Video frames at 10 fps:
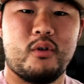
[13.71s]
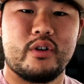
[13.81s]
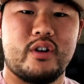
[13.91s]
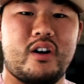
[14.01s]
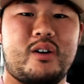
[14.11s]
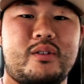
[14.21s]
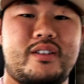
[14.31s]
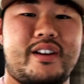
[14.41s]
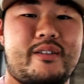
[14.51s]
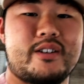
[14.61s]
morning, y'all.
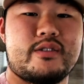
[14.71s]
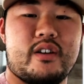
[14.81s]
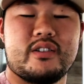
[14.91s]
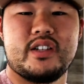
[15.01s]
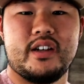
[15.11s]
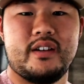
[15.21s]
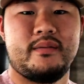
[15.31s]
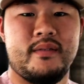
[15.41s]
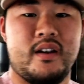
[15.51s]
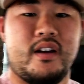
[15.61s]
King Richard 13.
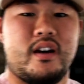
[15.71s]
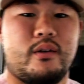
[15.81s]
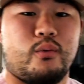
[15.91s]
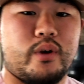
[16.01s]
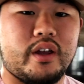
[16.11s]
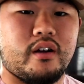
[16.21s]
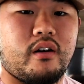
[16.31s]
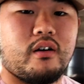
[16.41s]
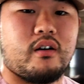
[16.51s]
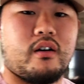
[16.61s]
We
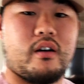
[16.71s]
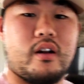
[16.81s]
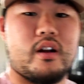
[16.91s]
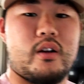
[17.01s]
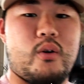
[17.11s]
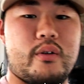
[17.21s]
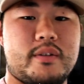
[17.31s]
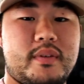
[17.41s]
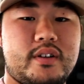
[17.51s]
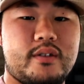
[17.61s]
are going to
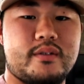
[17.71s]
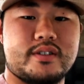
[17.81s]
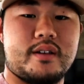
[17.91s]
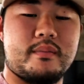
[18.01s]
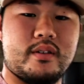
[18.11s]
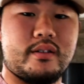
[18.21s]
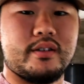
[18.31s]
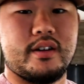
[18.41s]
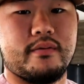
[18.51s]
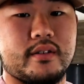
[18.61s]
be doing something a little
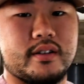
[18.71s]
different